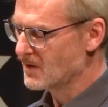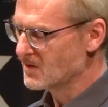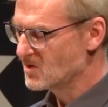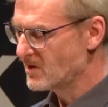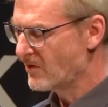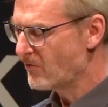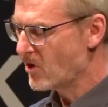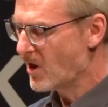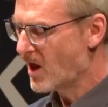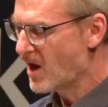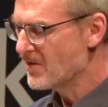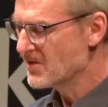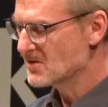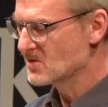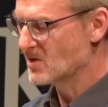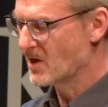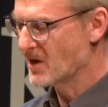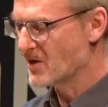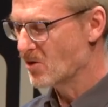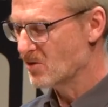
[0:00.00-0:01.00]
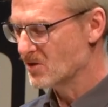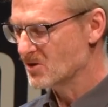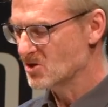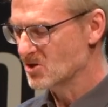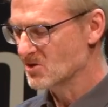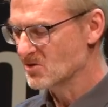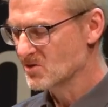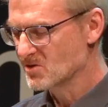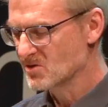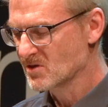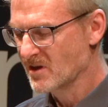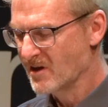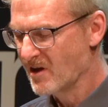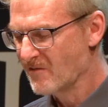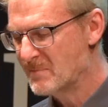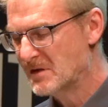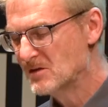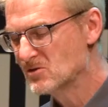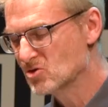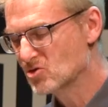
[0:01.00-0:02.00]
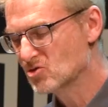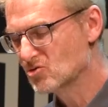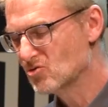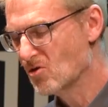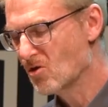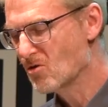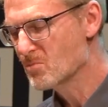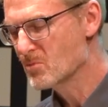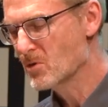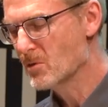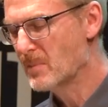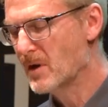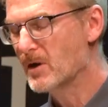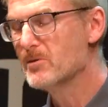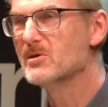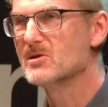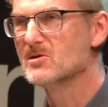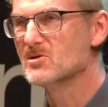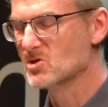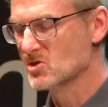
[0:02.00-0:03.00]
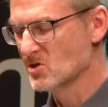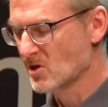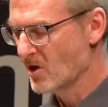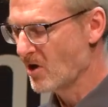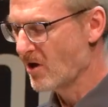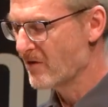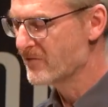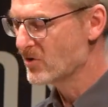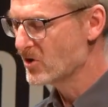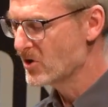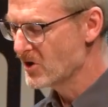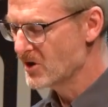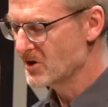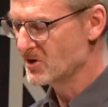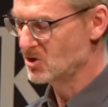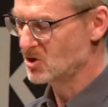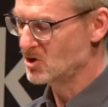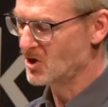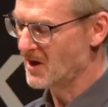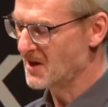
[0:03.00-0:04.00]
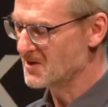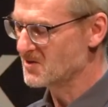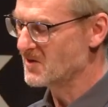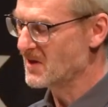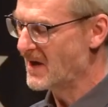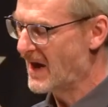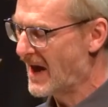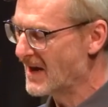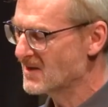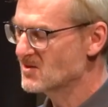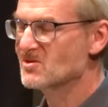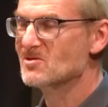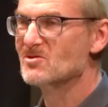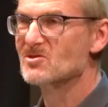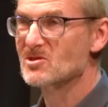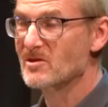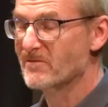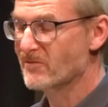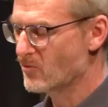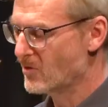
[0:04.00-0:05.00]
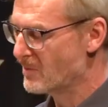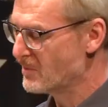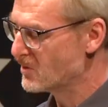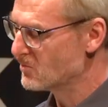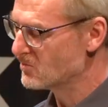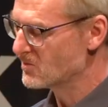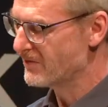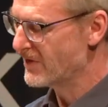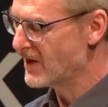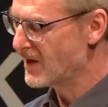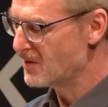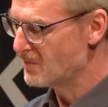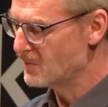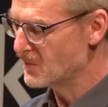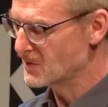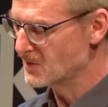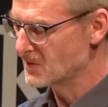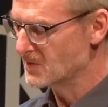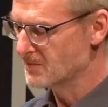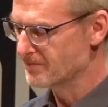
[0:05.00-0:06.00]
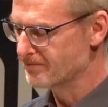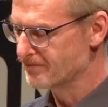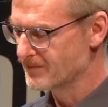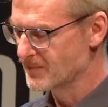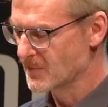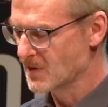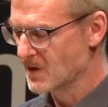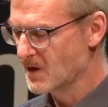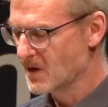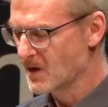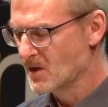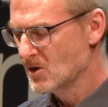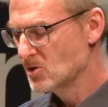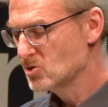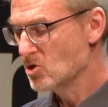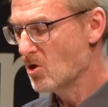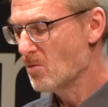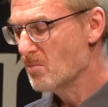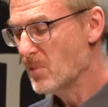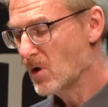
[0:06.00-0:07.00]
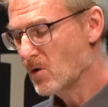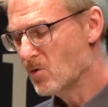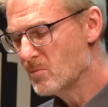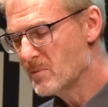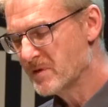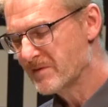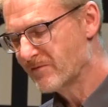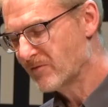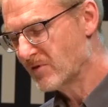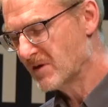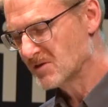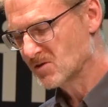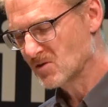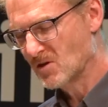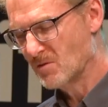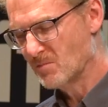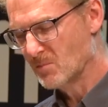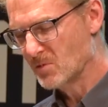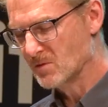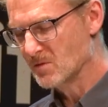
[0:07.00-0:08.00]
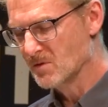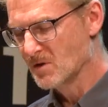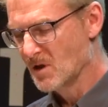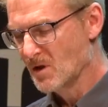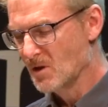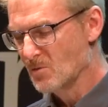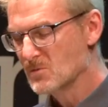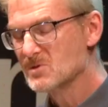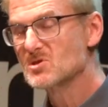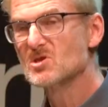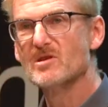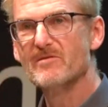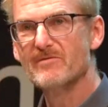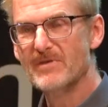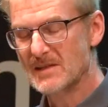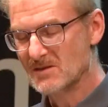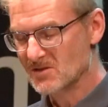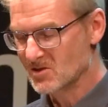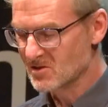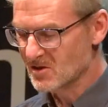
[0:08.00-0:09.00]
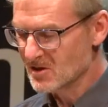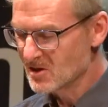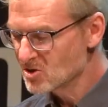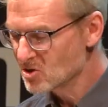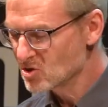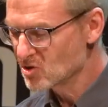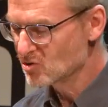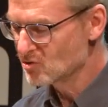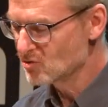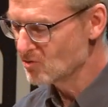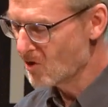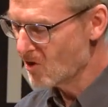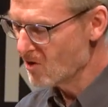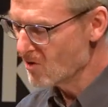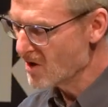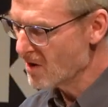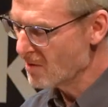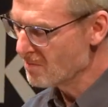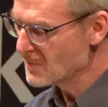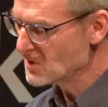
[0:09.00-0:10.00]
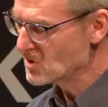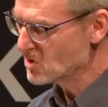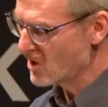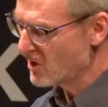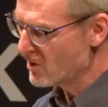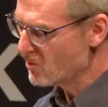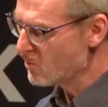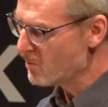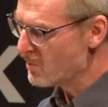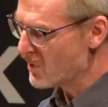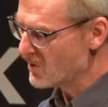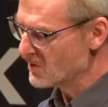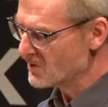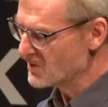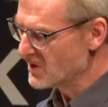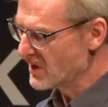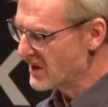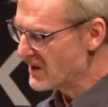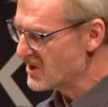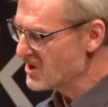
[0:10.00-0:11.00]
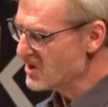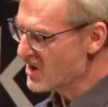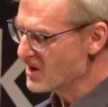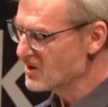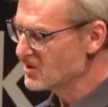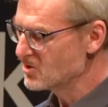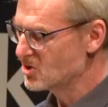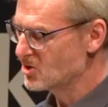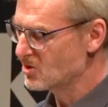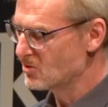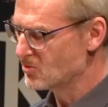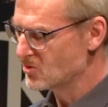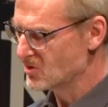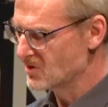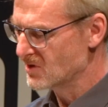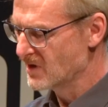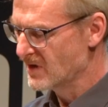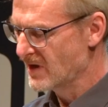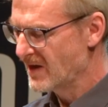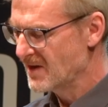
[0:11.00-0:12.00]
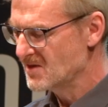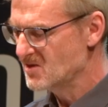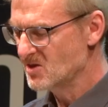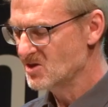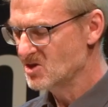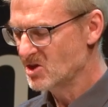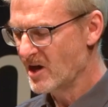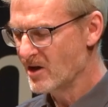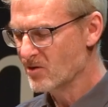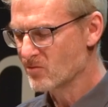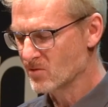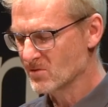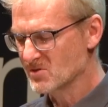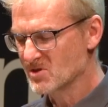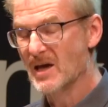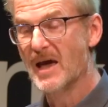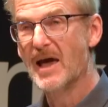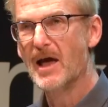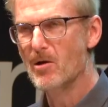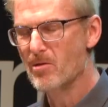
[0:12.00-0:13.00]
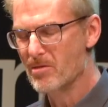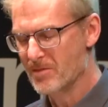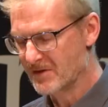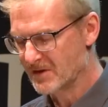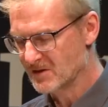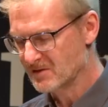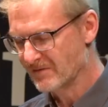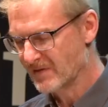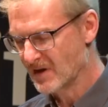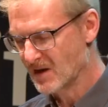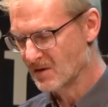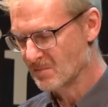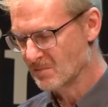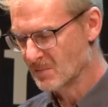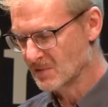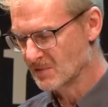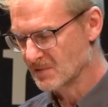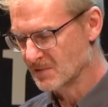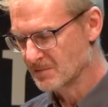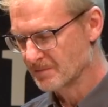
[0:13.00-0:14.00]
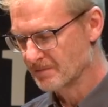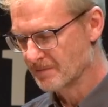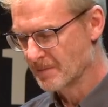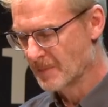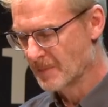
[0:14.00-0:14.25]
Several other psychologists have been strong proponents of nurture as the essence of criminal development. John Bowlby, for example, was convinced that a strong maternal bond in young children is integral to healthy development,